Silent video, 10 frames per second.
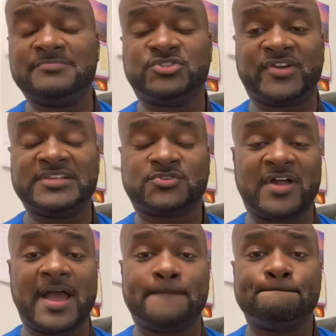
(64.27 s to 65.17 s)

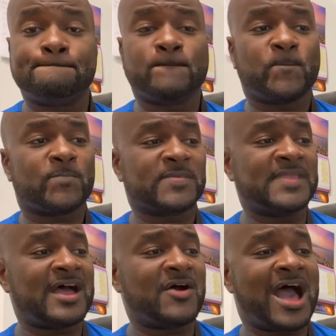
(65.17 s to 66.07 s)
transcribed.
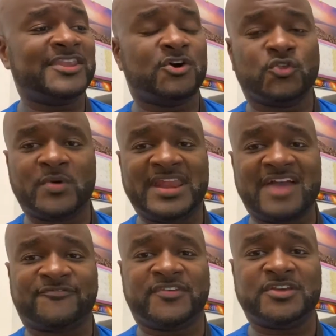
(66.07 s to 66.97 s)
Now I know the way
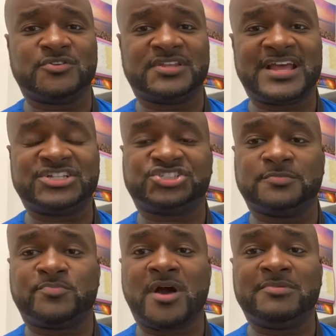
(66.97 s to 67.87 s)
that feels, that should
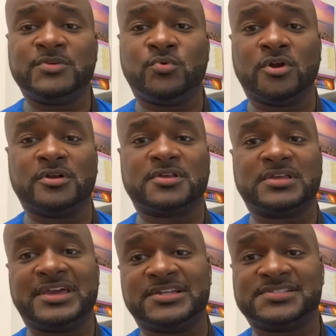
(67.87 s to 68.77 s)
probably work
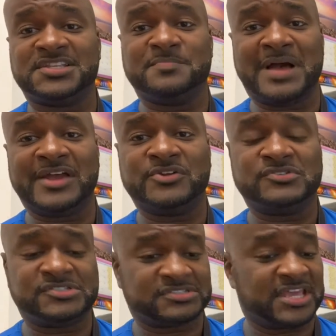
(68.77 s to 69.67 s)
in a C minor
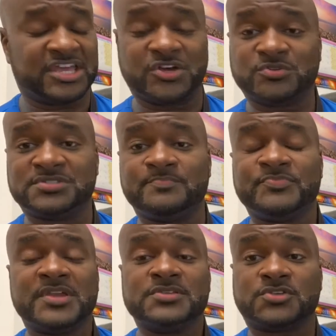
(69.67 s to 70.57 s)
scale.
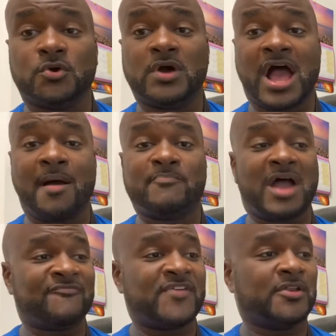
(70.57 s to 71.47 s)
So I
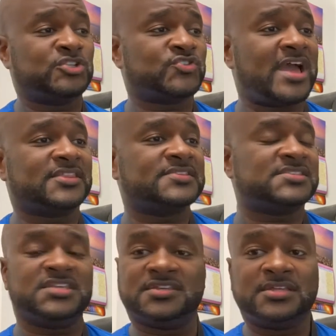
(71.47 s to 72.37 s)
found a track to
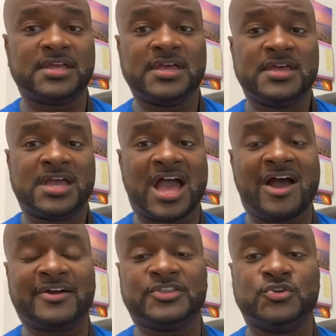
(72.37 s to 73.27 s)
see how I
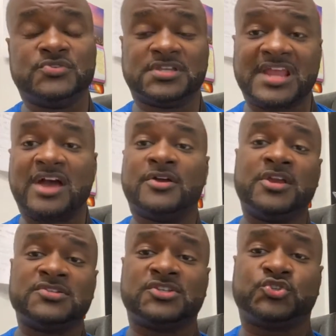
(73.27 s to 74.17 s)
can use it. Now
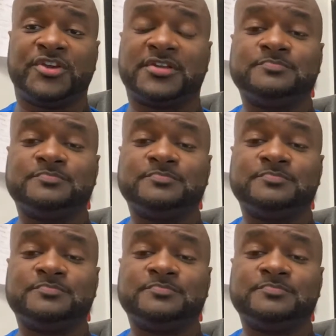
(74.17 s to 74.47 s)
here's the trick.